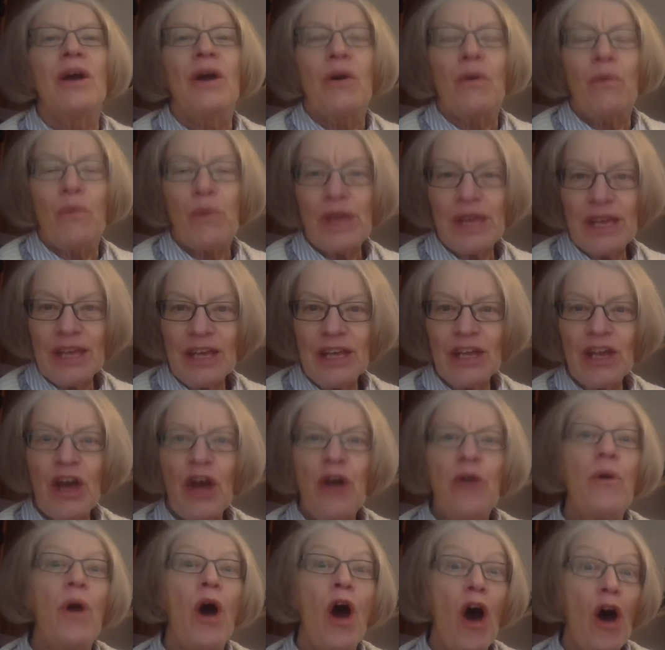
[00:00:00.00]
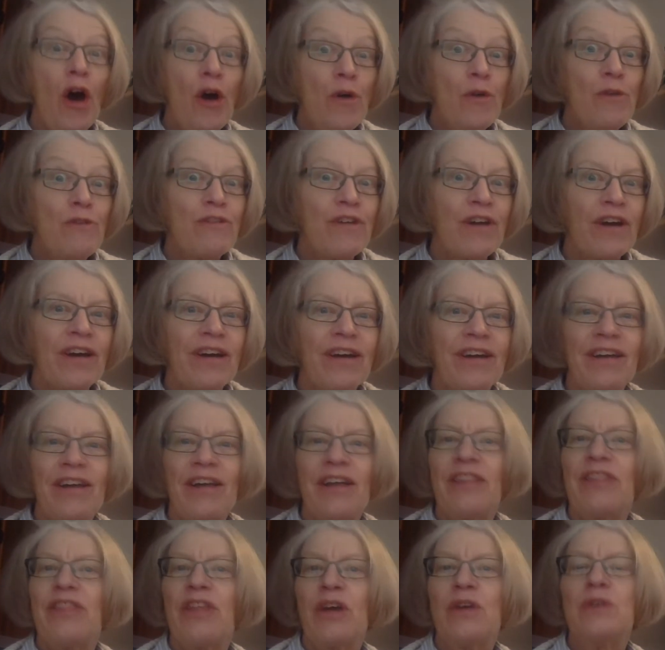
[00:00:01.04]
we can go over
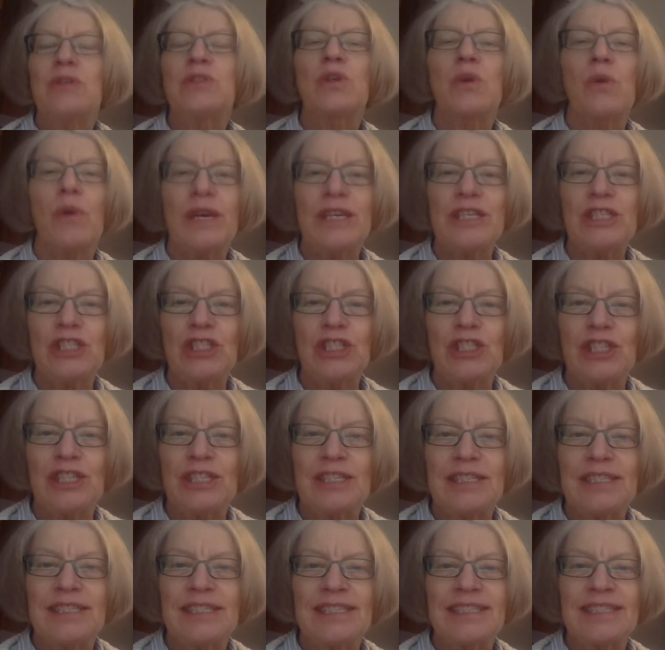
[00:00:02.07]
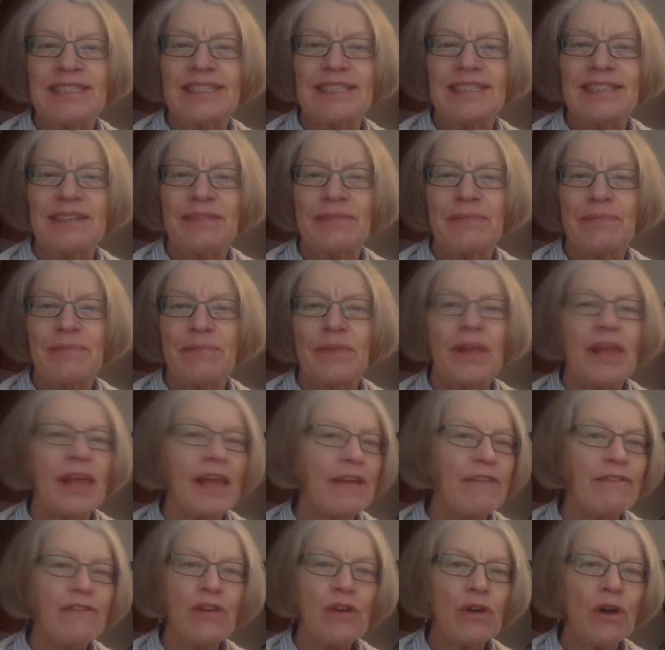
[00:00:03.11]
those questions.
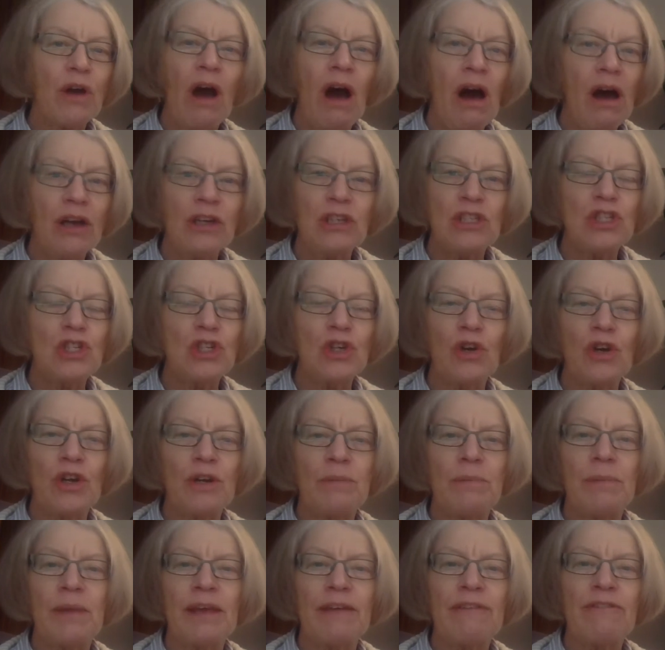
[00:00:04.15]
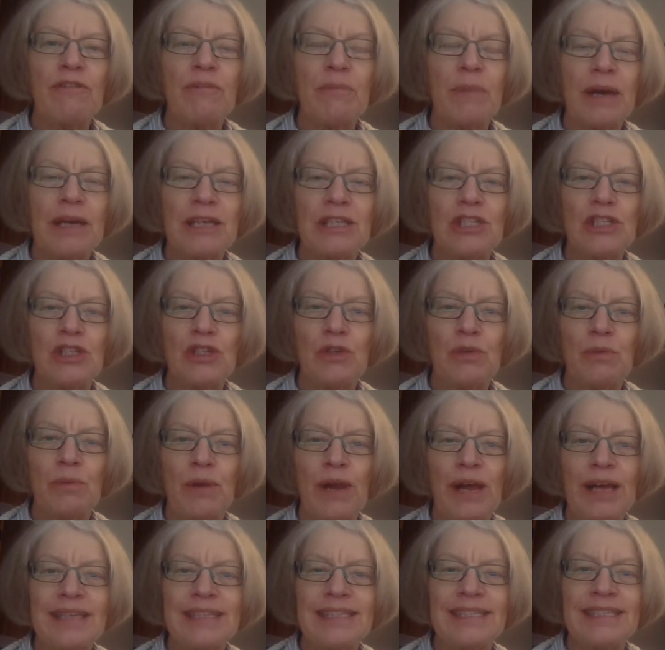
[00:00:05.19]
If you can't join me for my Zoom
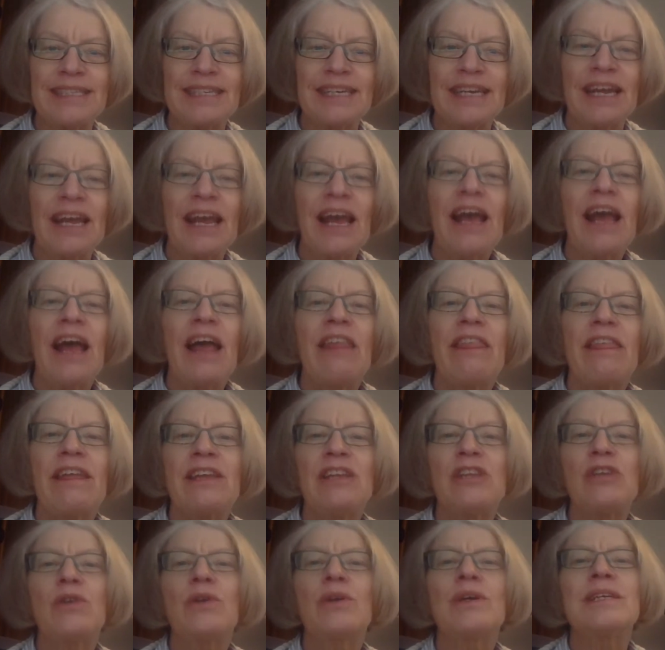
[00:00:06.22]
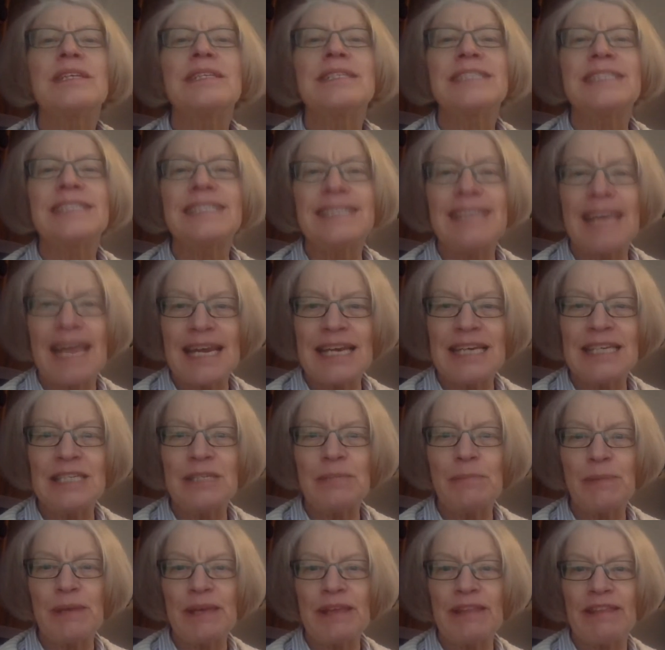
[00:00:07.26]
lesson, then you can send
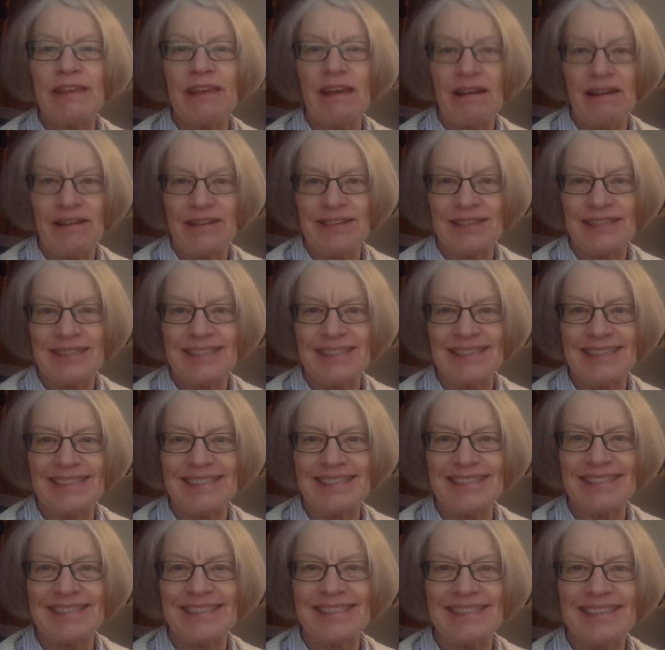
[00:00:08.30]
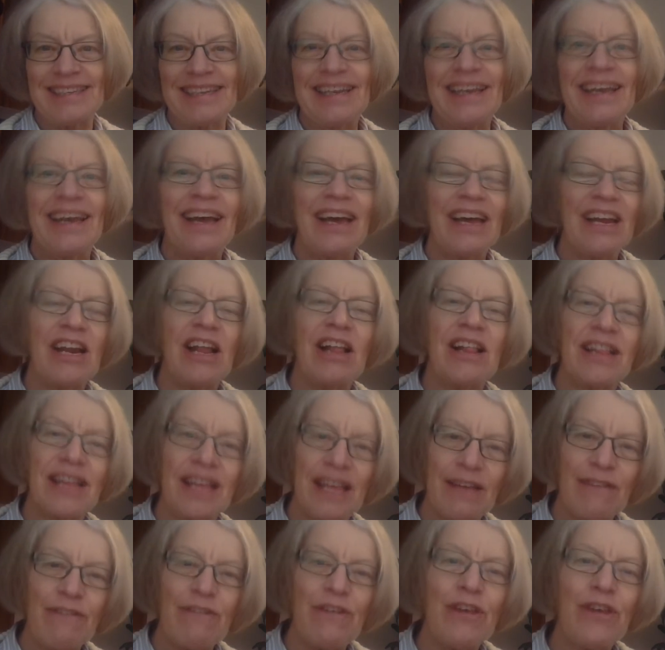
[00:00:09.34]
me the answers, and I'll
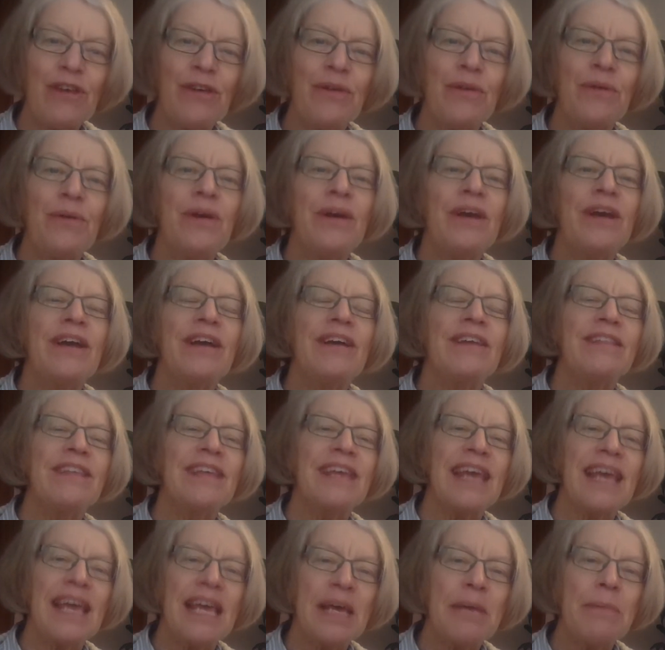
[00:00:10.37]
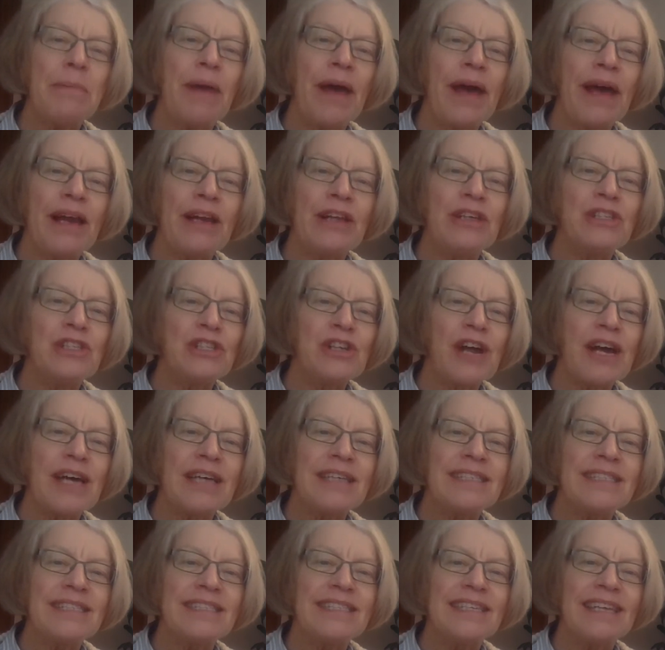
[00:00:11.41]
give you the email
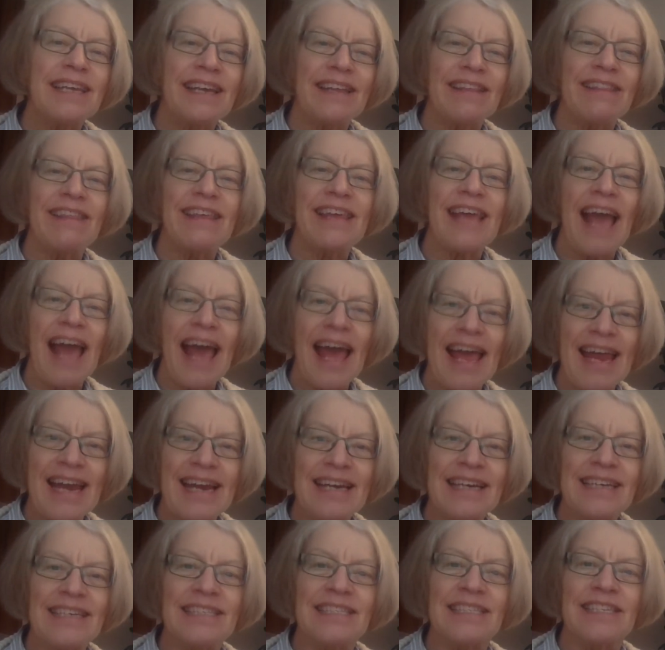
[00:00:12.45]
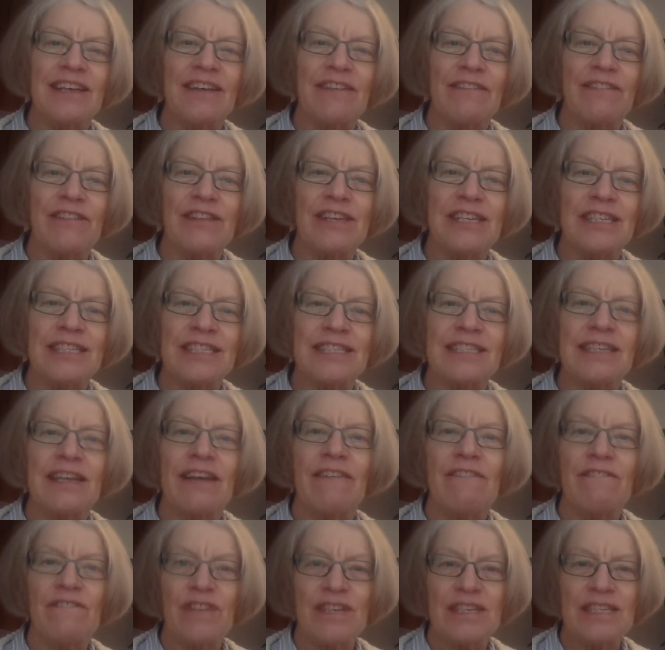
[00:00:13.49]
address at the end of this
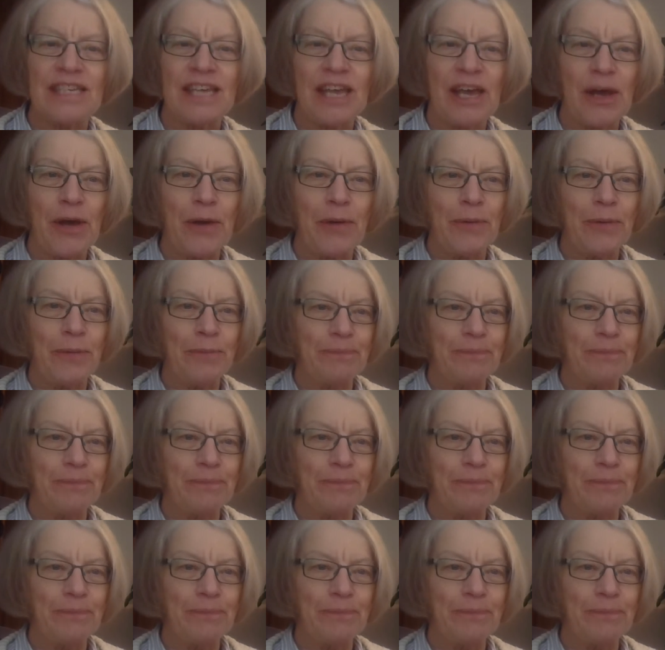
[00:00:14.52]
video.